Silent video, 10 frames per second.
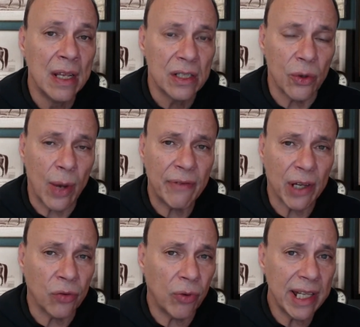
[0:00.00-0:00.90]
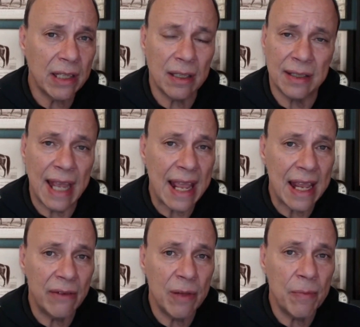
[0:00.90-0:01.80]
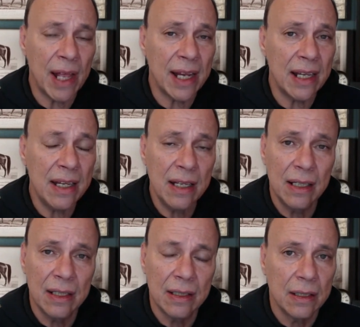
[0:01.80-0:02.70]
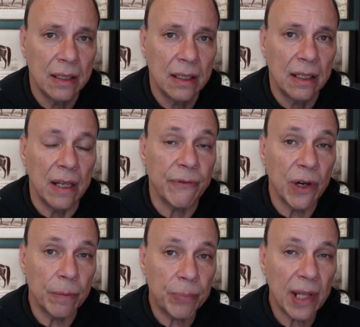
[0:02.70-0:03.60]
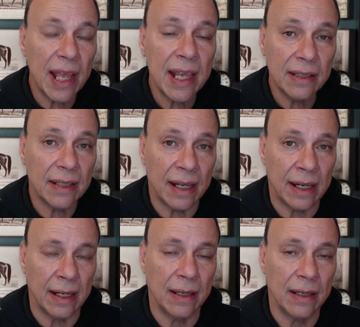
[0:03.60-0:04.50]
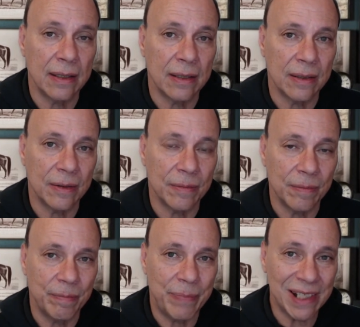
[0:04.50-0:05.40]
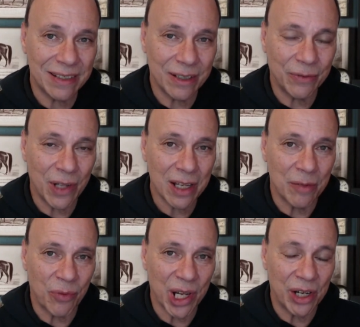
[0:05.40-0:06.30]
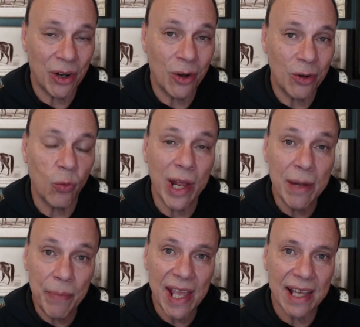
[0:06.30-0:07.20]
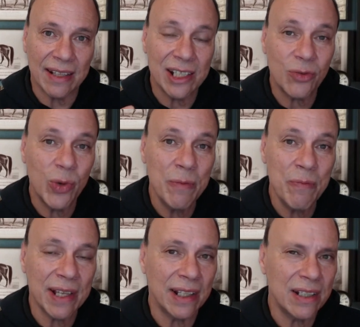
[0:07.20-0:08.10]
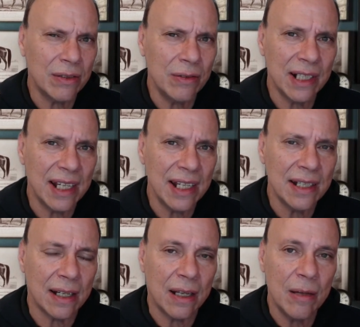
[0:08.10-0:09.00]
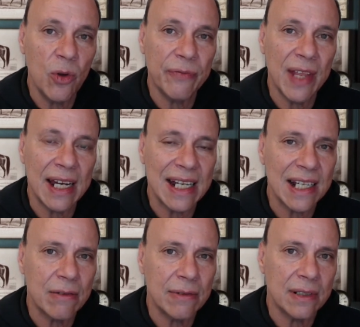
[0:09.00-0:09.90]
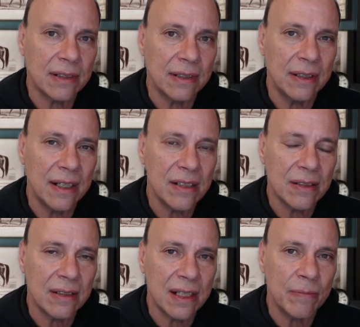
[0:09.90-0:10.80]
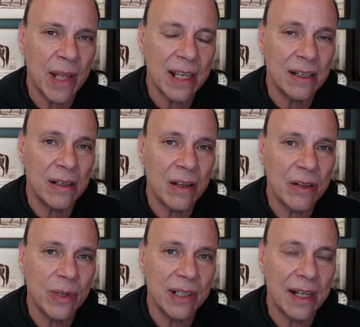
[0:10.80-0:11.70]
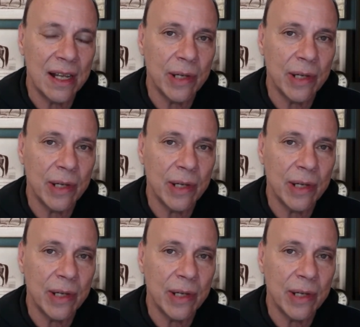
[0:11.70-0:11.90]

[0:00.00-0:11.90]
So have a great day, everybody. If you're playing today, best of luck and bring it home. Win big. Let's win big. Let's do it again. Come off that Aqueduct day yesterday. Make it another one today.